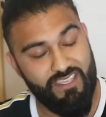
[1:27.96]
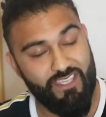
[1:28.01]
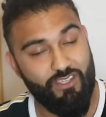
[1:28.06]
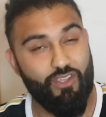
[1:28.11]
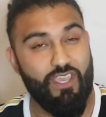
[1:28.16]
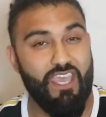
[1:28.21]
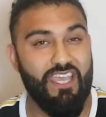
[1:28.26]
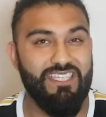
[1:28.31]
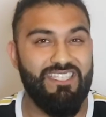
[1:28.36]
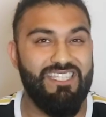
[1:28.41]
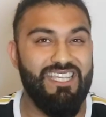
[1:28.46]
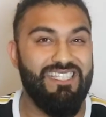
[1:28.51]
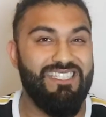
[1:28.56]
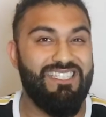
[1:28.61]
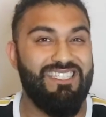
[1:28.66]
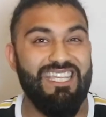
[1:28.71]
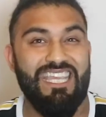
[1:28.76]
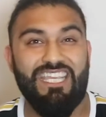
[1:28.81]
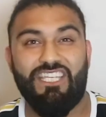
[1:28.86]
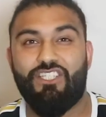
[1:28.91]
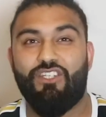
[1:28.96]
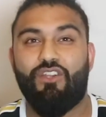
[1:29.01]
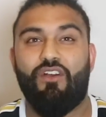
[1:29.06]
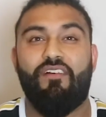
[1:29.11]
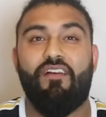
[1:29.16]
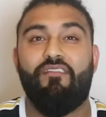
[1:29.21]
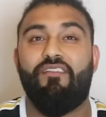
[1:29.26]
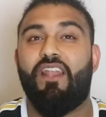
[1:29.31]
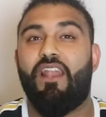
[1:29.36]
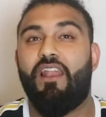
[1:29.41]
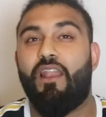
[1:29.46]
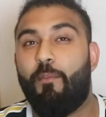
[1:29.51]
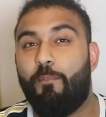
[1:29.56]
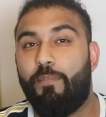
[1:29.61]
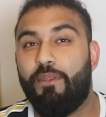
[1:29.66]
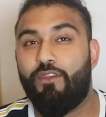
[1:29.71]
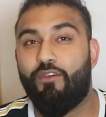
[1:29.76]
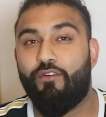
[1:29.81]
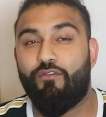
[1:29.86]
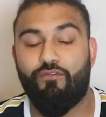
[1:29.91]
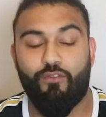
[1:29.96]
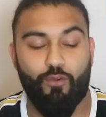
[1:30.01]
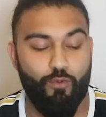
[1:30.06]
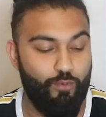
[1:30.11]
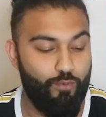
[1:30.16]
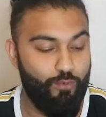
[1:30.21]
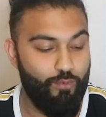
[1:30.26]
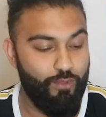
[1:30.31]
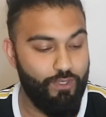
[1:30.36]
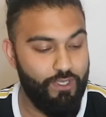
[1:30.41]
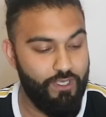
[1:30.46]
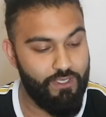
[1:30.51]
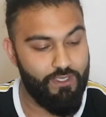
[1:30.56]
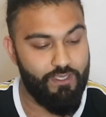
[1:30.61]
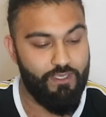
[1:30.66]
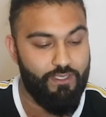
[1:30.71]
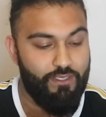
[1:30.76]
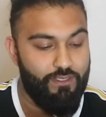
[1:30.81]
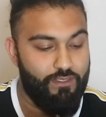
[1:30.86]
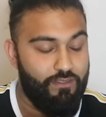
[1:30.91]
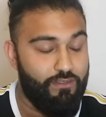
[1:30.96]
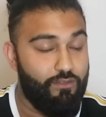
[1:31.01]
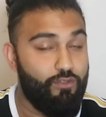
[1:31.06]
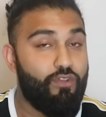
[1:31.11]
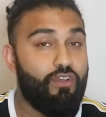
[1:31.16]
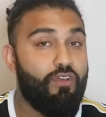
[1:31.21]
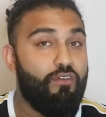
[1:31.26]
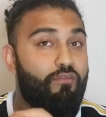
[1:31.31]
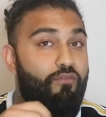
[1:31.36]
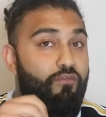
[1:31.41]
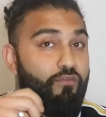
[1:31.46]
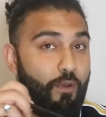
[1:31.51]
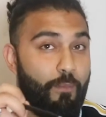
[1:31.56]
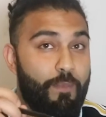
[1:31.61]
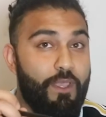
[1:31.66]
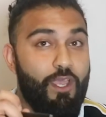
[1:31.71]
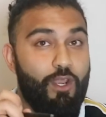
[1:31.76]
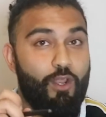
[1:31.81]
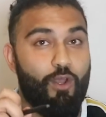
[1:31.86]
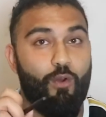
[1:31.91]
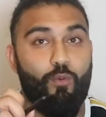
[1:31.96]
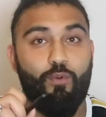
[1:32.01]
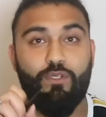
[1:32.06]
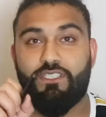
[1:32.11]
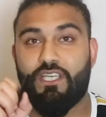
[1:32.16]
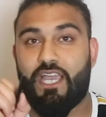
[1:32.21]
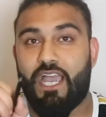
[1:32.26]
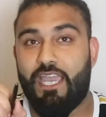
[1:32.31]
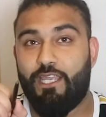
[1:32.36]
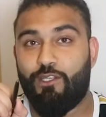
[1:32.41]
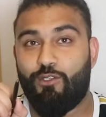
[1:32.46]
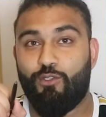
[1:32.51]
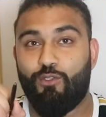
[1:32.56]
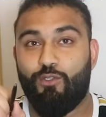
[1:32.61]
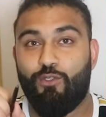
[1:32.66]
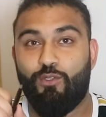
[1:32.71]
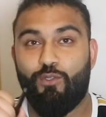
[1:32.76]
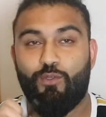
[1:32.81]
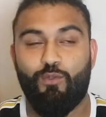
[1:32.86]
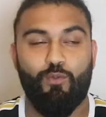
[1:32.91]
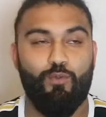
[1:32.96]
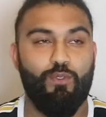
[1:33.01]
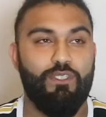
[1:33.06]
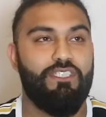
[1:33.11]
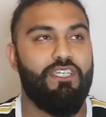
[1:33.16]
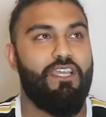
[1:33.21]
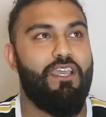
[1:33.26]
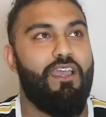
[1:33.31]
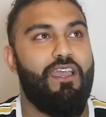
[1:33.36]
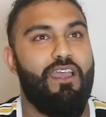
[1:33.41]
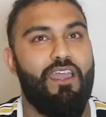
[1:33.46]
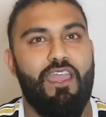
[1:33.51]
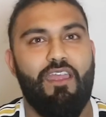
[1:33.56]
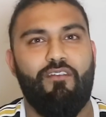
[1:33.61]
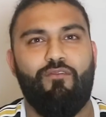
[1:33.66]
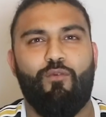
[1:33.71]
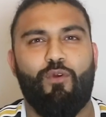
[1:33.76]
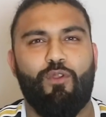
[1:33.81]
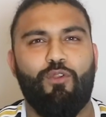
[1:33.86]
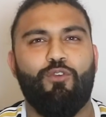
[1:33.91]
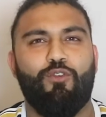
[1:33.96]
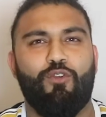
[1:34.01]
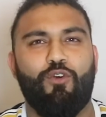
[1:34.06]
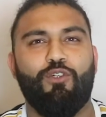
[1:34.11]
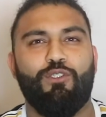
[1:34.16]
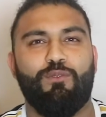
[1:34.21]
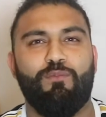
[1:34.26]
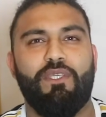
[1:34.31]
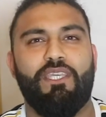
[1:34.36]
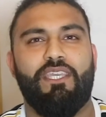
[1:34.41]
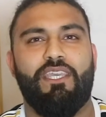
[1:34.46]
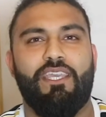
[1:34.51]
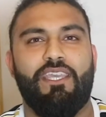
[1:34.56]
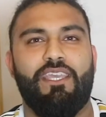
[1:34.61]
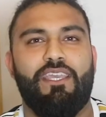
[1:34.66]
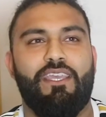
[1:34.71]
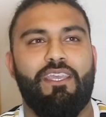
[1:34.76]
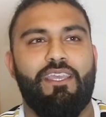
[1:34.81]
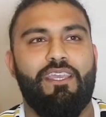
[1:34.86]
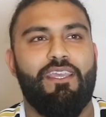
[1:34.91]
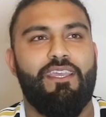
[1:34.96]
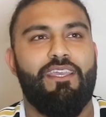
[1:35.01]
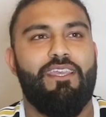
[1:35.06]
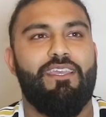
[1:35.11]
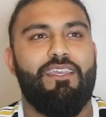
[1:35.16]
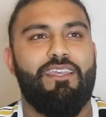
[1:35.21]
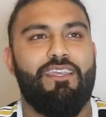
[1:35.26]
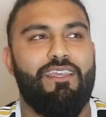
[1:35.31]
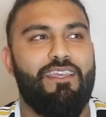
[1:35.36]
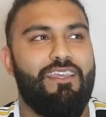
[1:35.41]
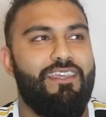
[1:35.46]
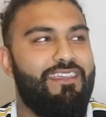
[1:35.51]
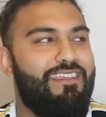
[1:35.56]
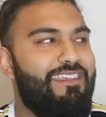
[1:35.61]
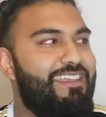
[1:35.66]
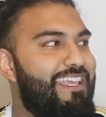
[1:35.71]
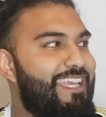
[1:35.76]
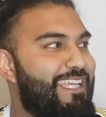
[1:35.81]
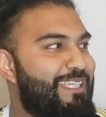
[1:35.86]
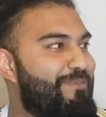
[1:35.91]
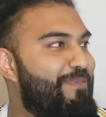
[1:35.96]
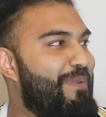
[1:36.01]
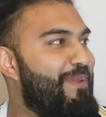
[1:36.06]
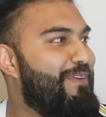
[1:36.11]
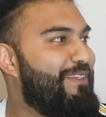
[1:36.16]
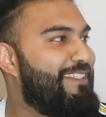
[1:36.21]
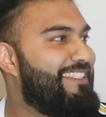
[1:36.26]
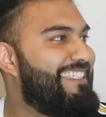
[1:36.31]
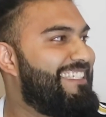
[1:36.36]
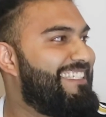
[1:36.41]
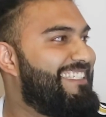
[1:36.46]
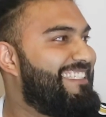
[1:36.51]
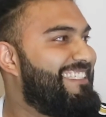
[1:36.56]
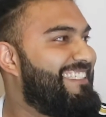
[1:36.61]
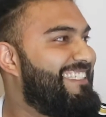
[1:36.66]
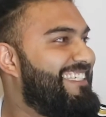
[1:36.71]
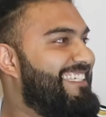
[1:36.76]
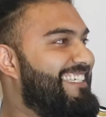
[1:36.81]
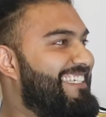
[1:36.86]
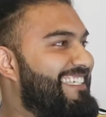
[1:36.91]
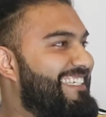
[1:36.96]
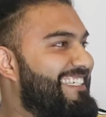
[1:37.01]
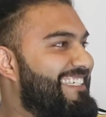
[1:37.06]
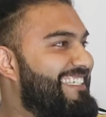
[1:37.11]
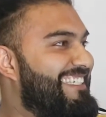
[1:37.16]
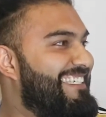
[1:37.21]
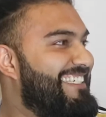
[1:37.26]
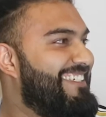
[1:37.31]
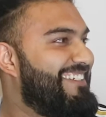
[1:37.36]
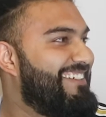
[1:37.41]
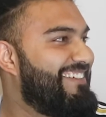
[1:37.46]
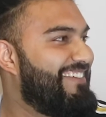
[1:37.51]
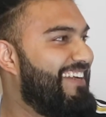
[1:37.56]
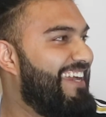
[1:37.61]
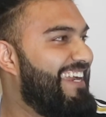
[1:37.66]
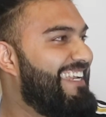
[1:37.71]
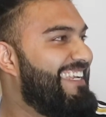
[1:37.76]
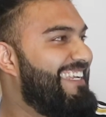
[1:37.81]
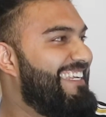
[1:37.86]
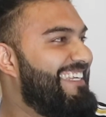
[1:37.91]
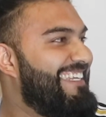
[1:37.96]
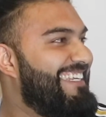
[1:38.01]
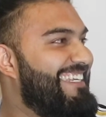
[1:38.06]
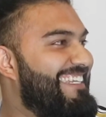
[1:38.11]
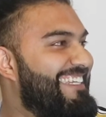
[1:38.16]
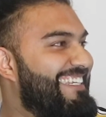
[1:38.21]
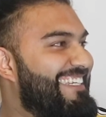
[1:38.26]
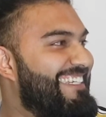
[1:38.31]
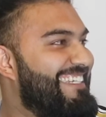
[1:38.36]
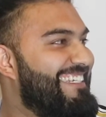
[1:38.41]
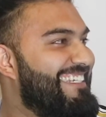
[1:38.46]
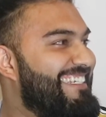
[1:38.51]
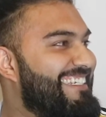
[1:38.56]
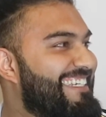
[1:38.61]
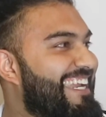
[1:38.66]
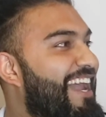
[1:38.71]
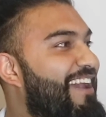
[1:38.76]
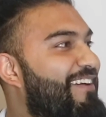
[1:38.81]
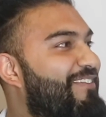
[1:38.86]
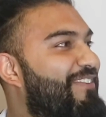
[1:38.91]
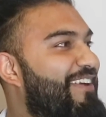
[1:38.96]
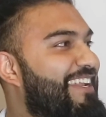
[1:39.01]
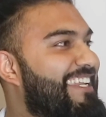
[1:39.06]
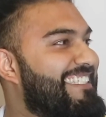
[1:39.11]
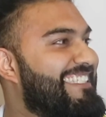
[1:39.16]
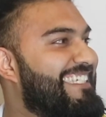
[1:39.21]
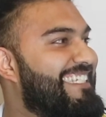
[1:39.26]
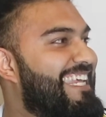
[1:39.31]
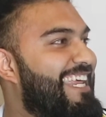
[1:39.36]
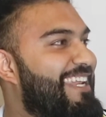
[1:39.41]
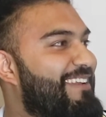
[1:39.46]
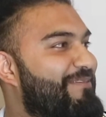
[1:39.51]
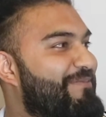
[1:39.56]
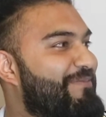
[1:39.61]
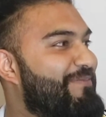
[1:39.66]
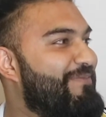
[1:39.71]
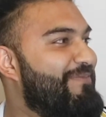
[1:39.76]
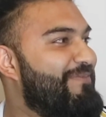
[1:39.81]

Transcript: You get a sensation of having a lump in your throat. You can vomit a lot, which I do, which everyone who knows me experiences. Right? How fun is it? Tell them.